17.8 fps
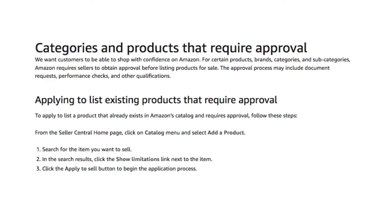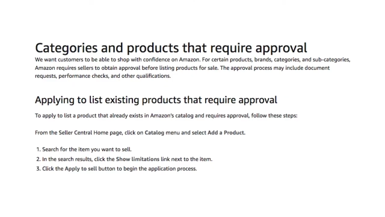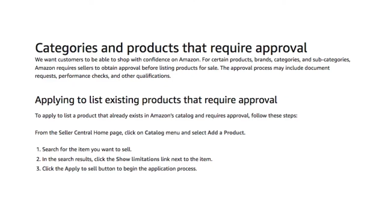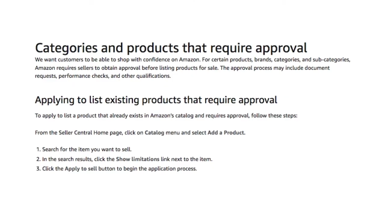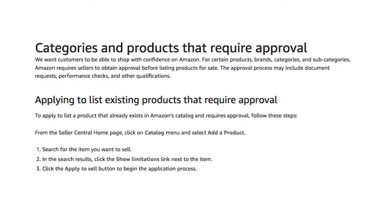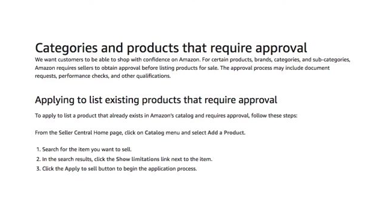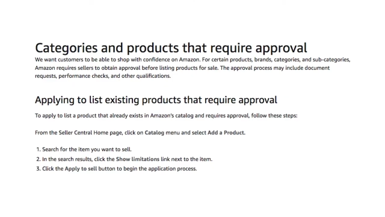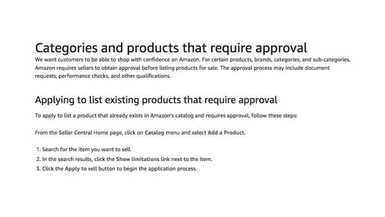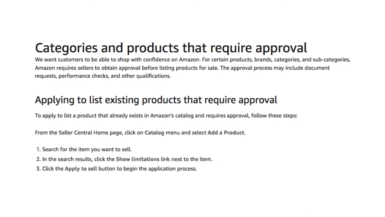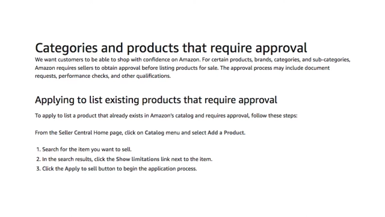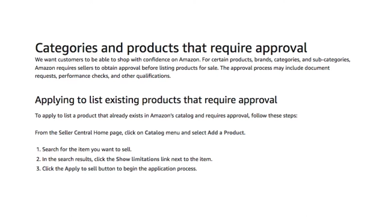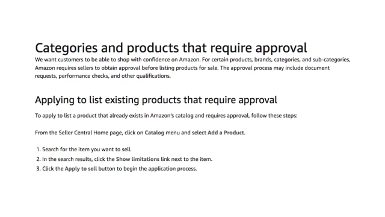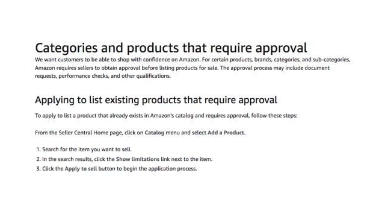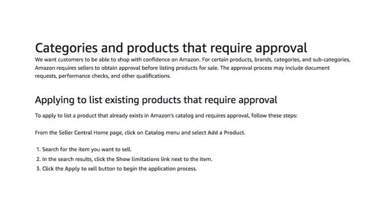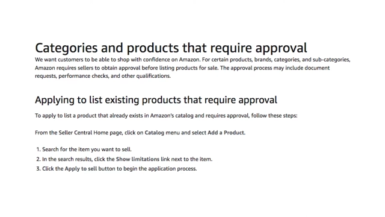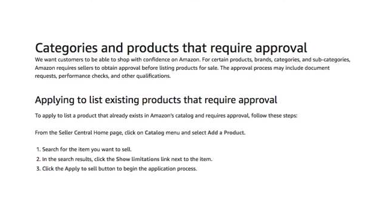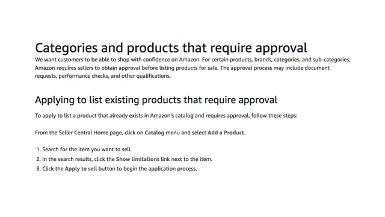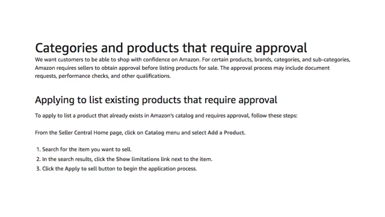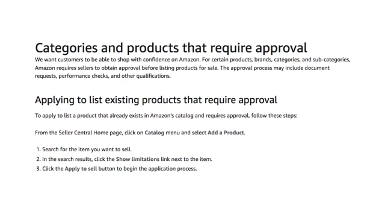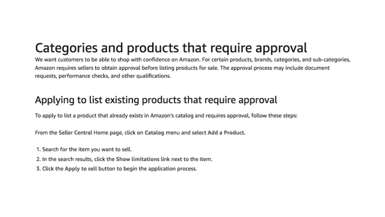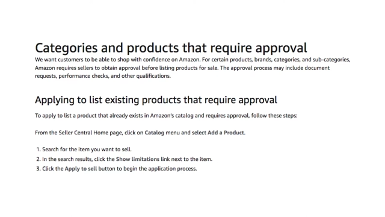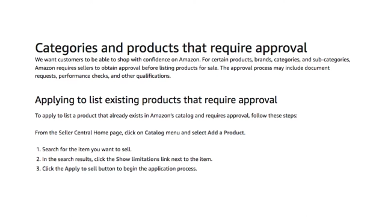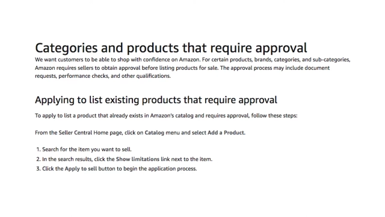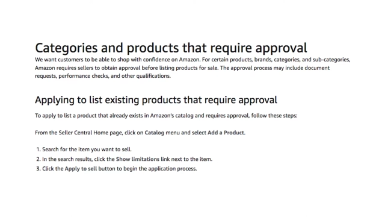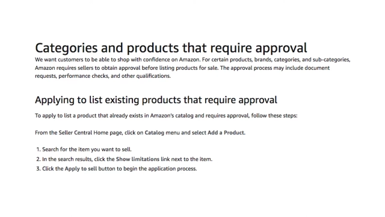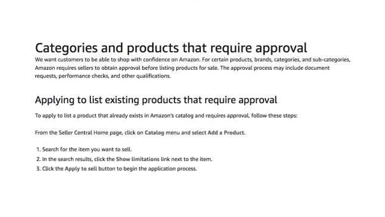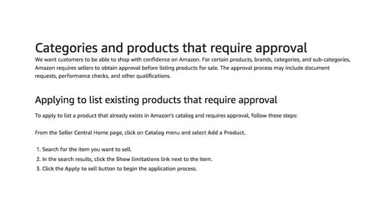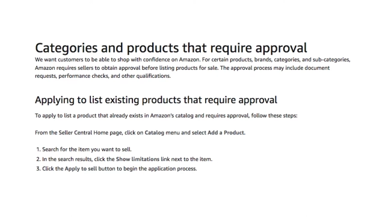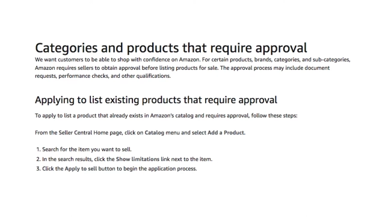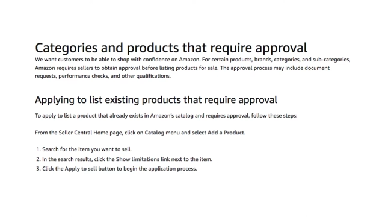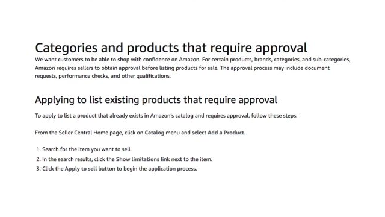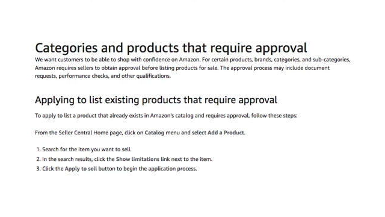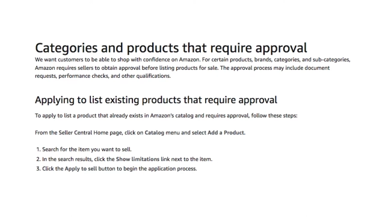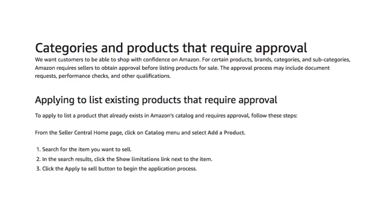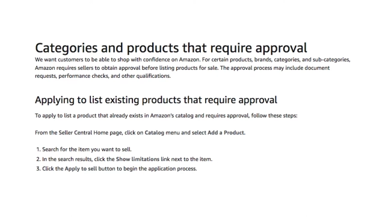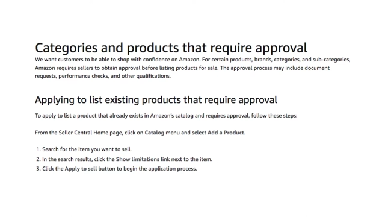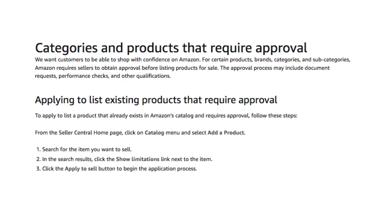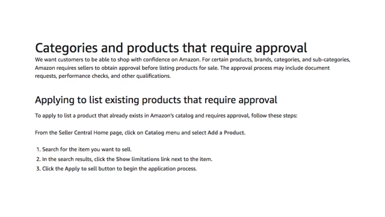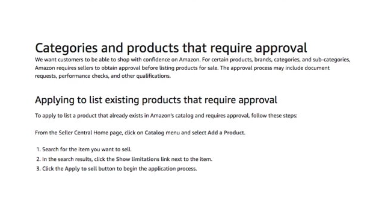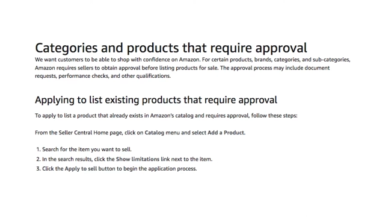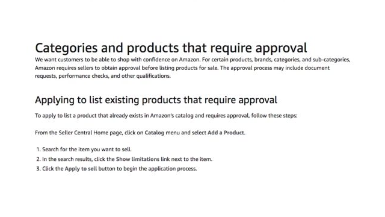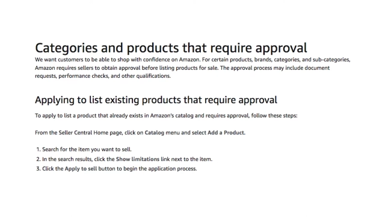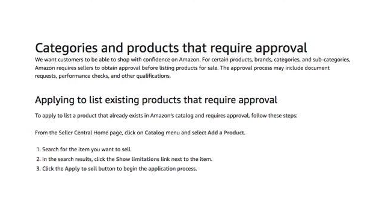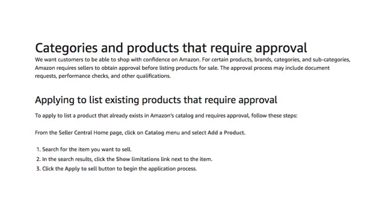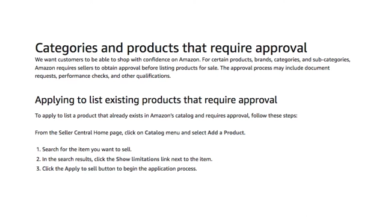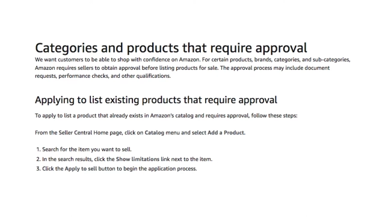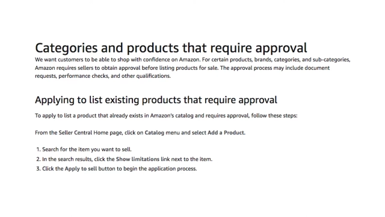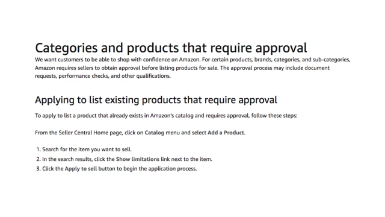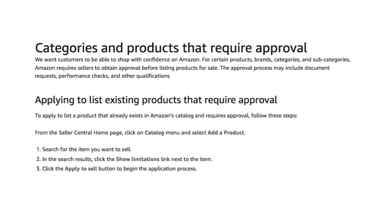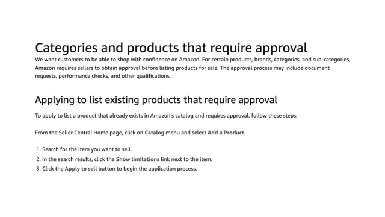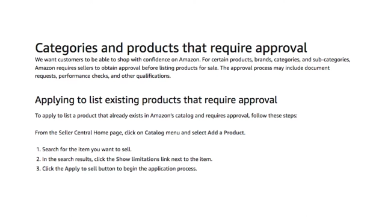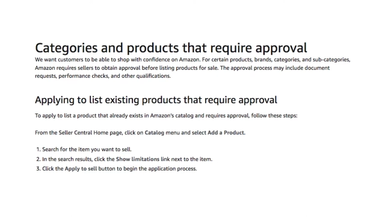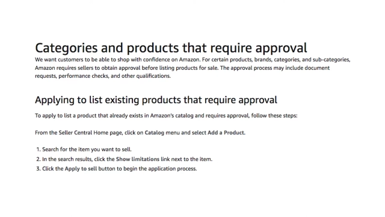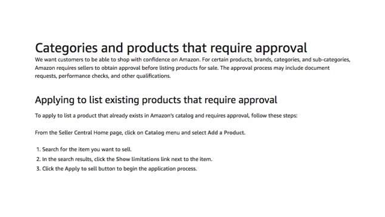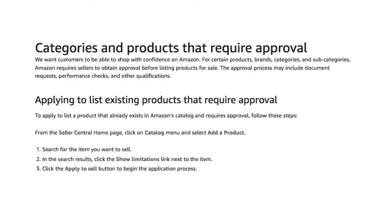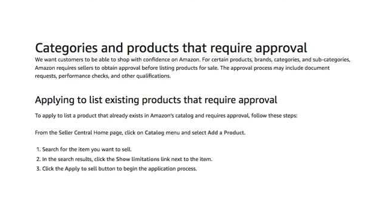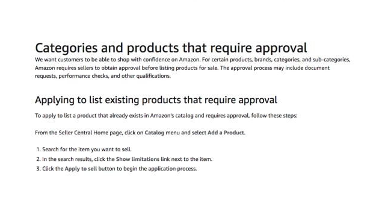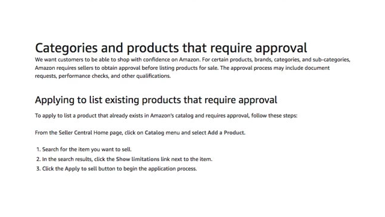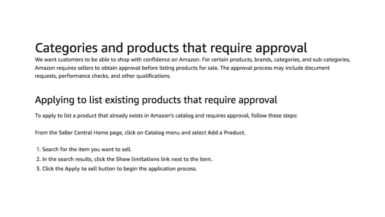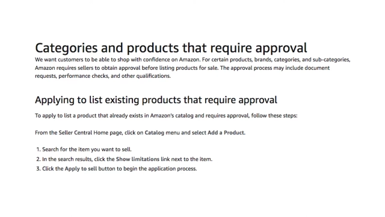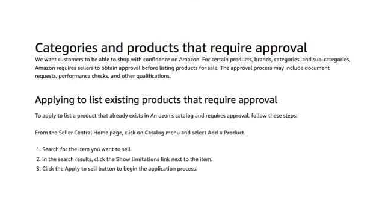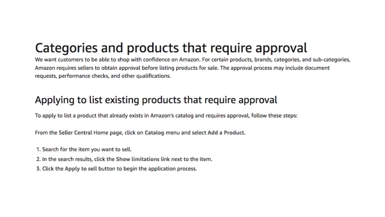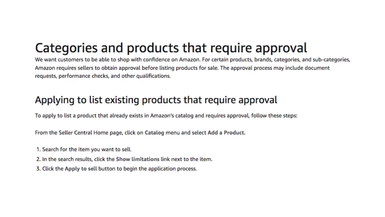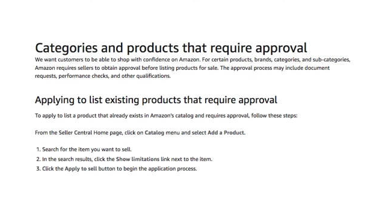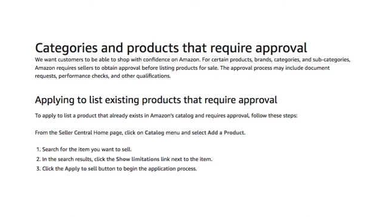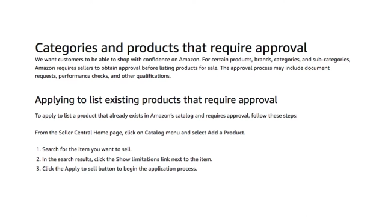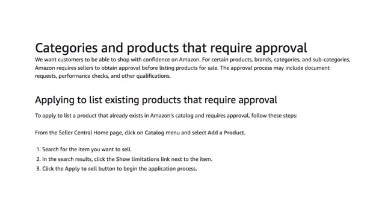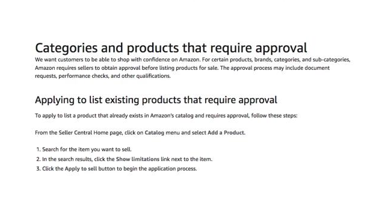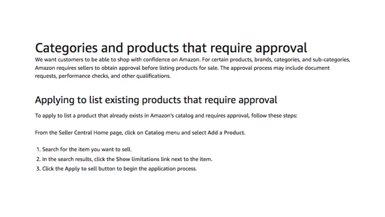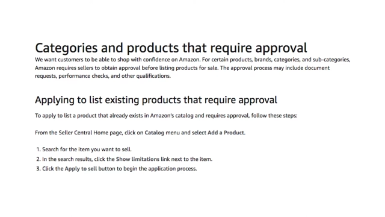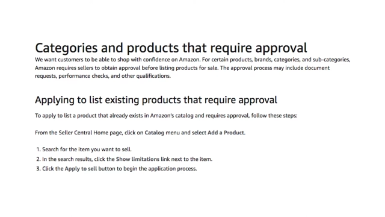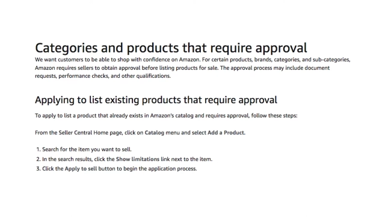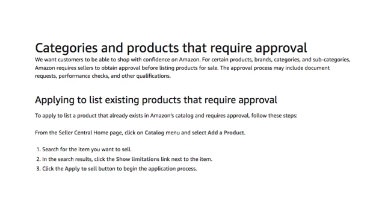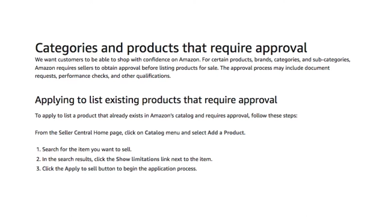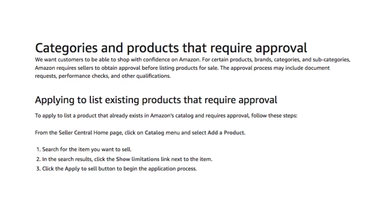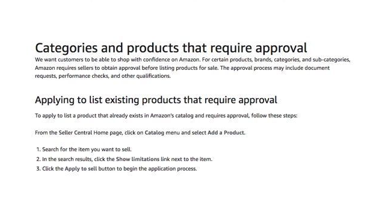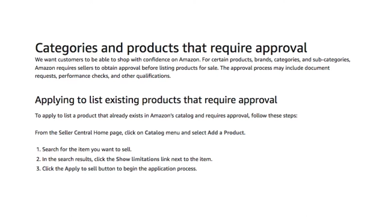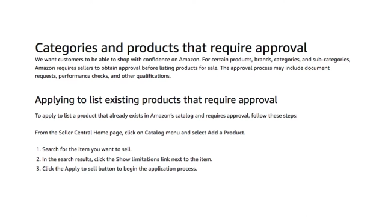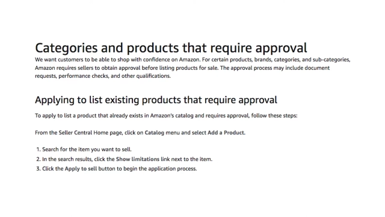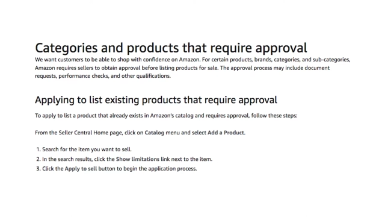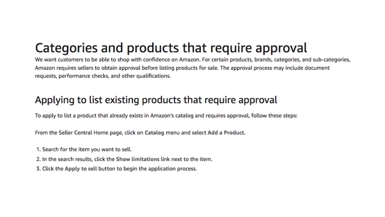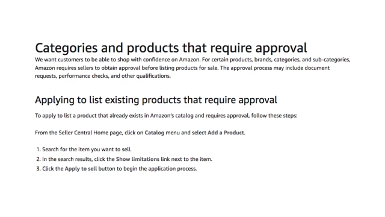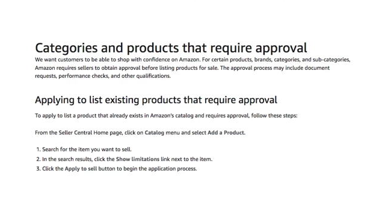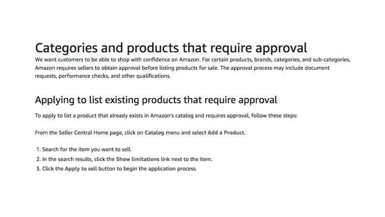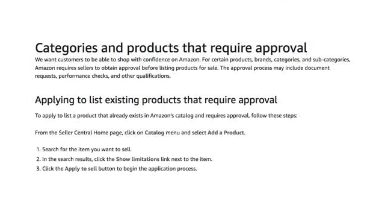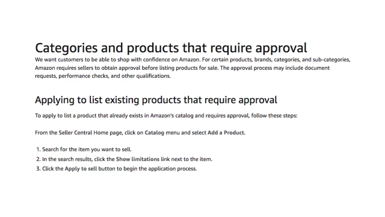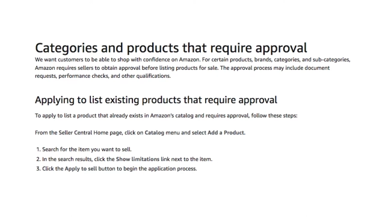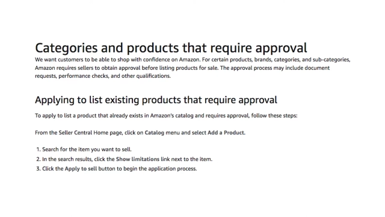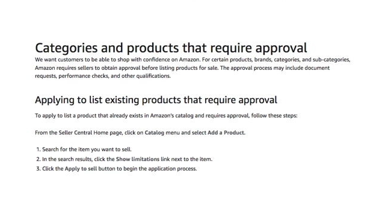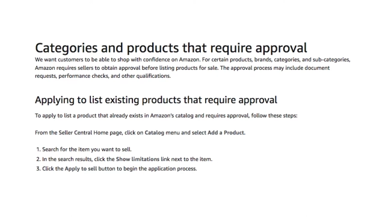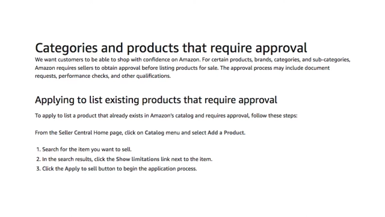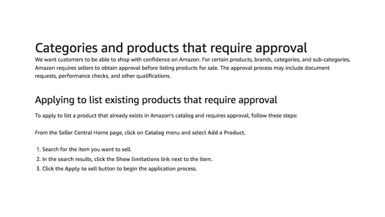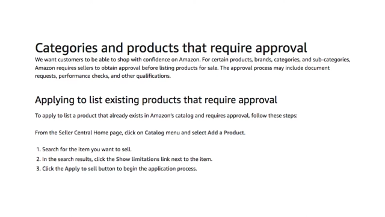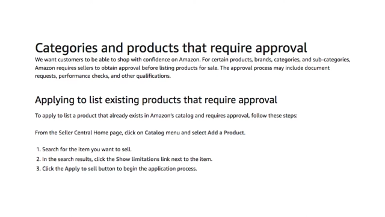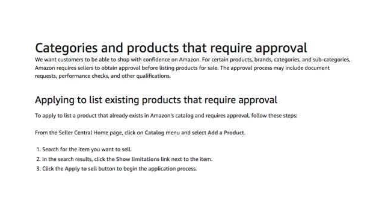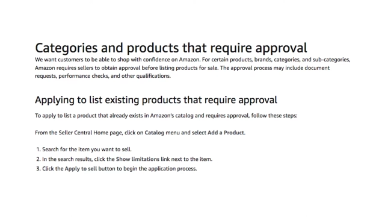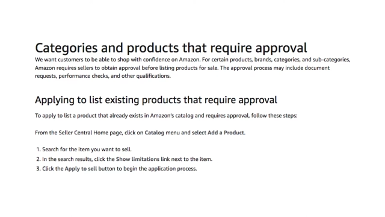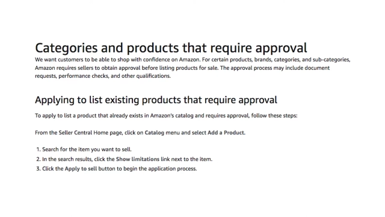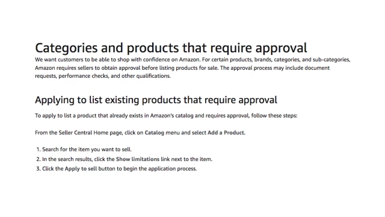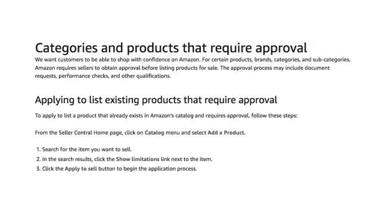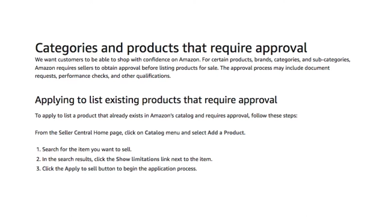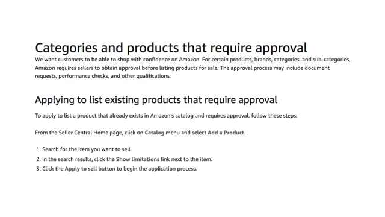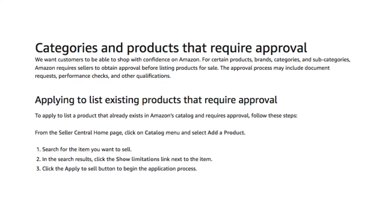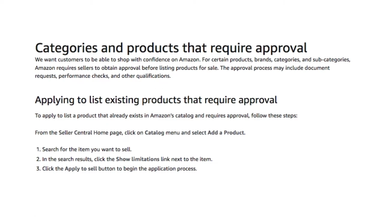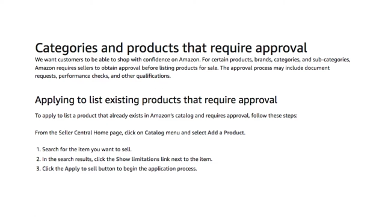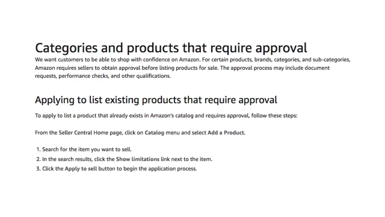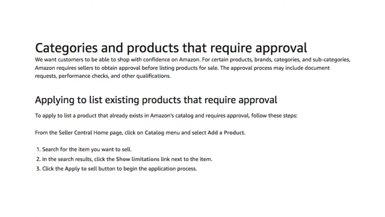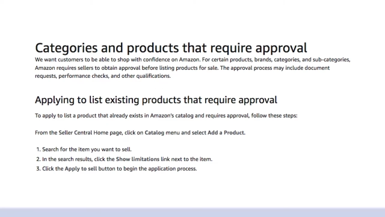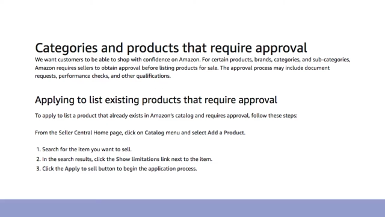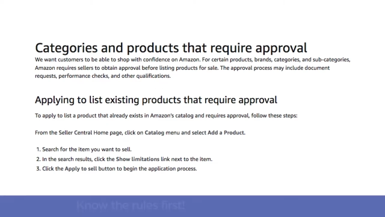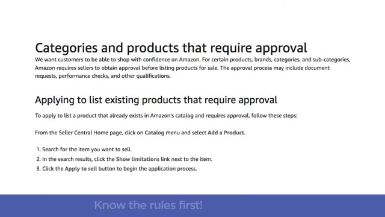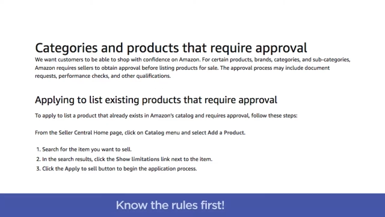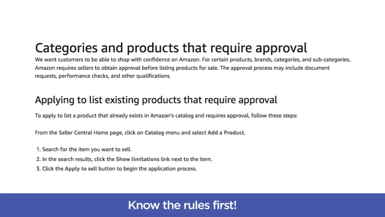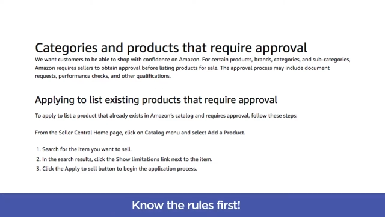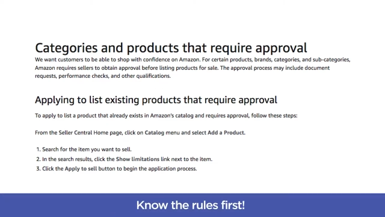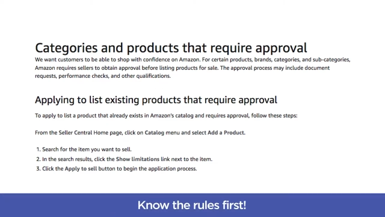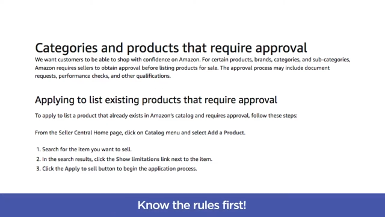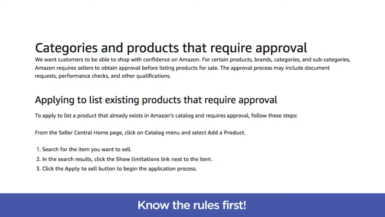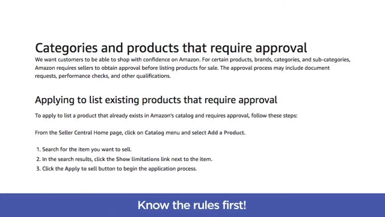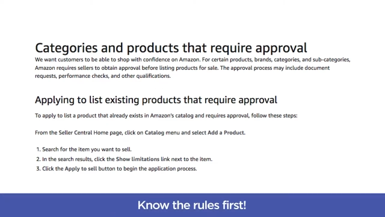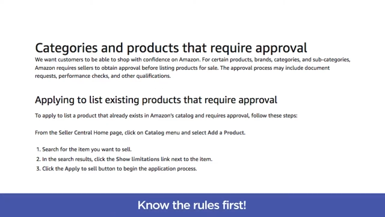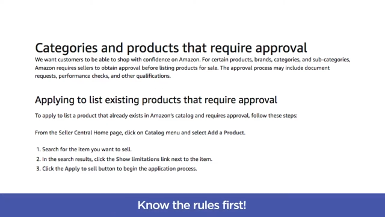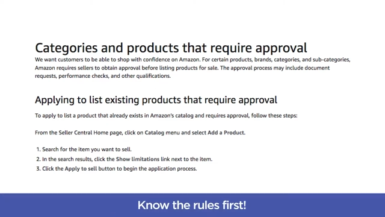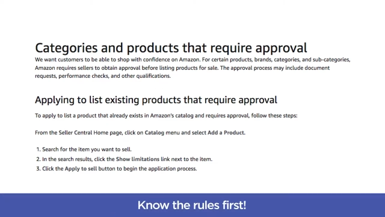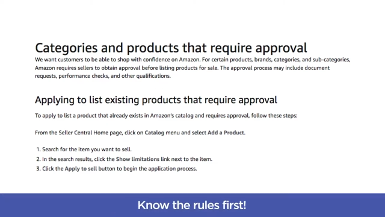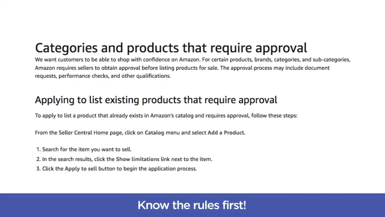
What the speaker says: Nobody's mouth can be seen.